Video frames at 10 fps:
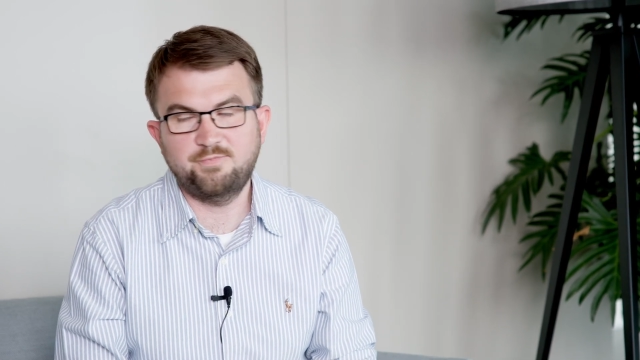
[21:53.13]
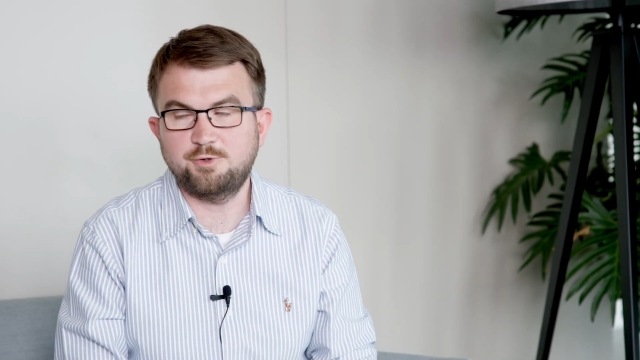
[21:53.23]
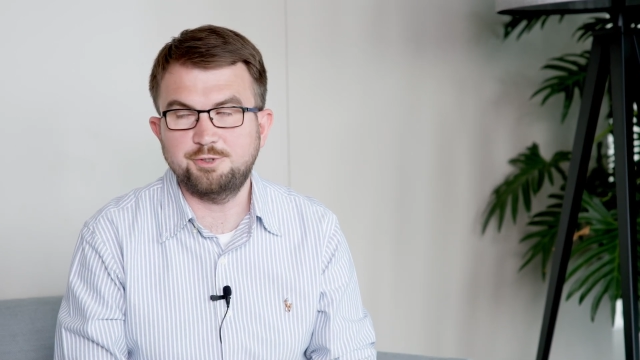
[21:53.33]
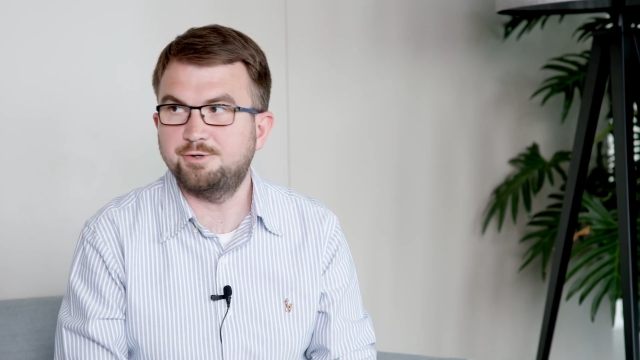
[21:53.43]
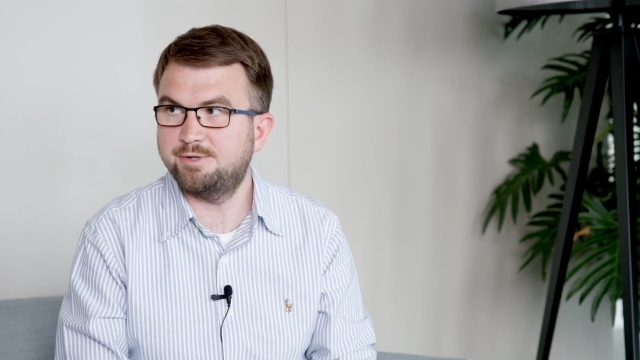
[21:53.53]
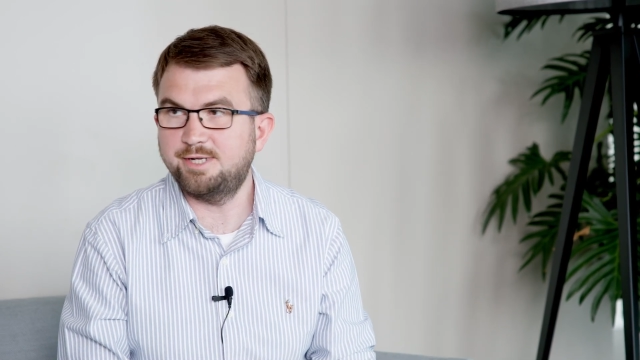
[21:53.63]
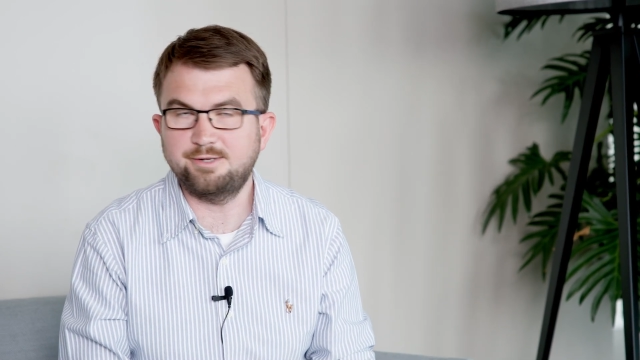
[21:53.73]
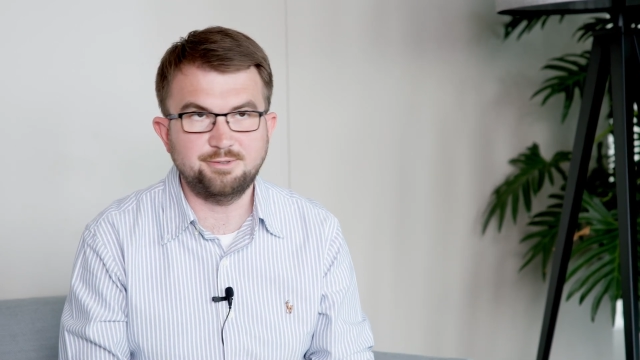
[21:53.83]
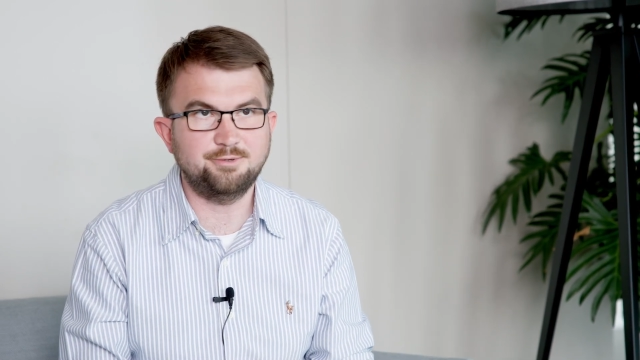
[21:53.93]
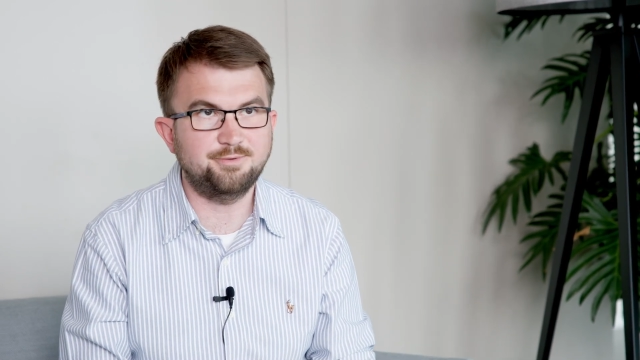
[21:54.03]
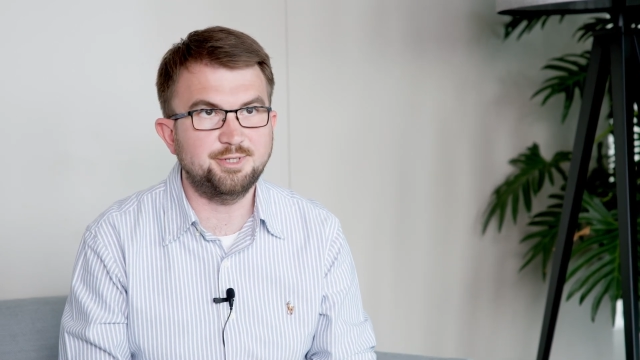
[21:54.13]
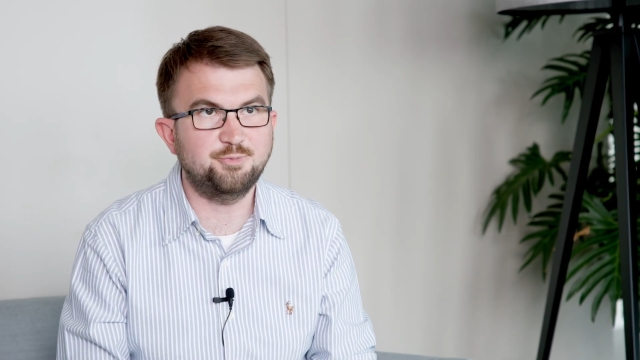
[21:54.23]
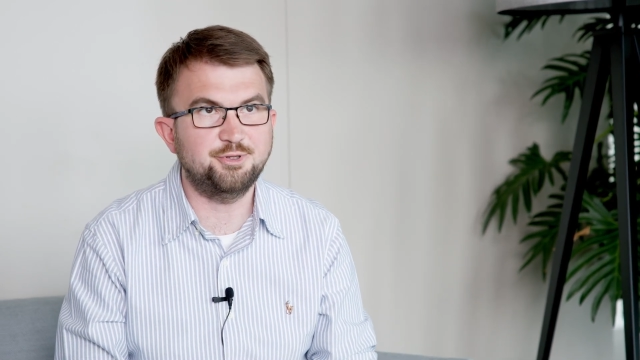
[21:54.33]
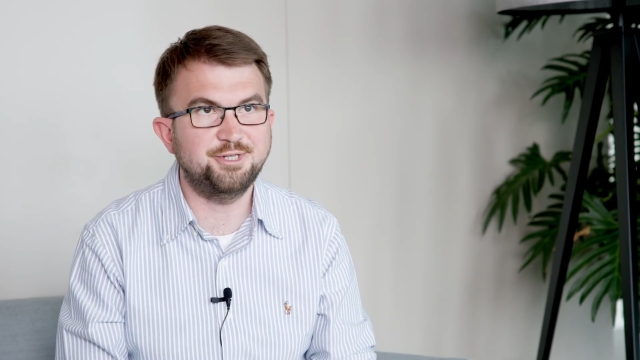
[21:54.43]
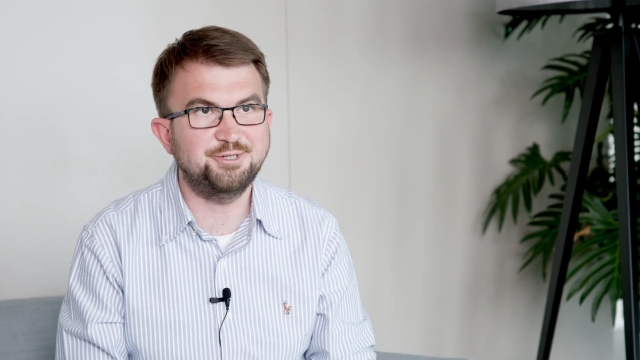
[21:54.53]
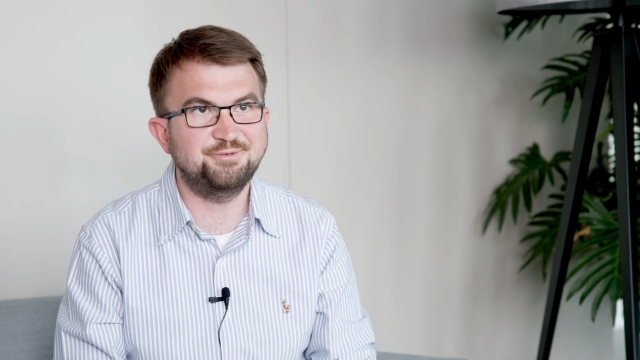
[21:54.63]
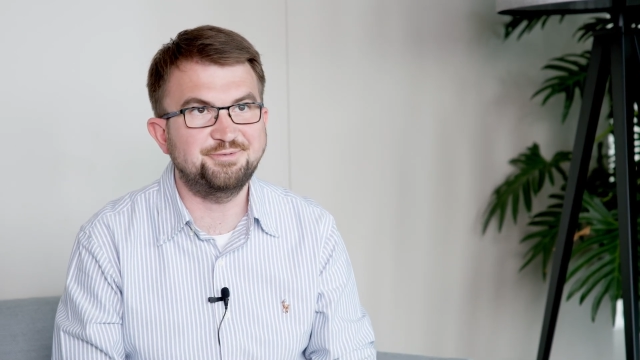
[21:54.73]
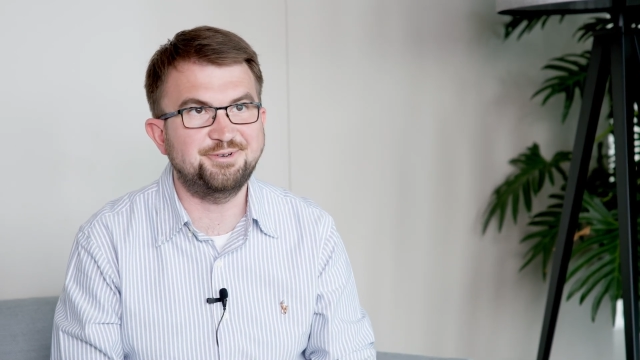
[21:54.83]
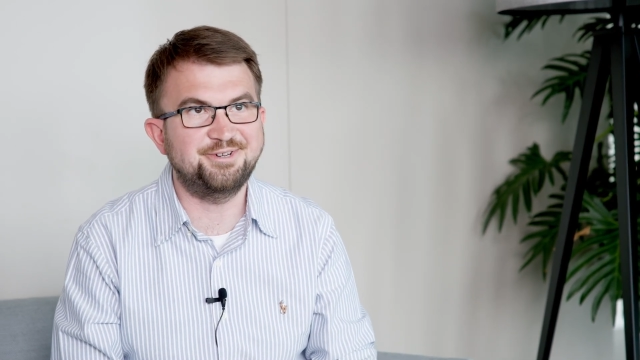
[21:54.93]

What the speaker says: For sure there is always potential for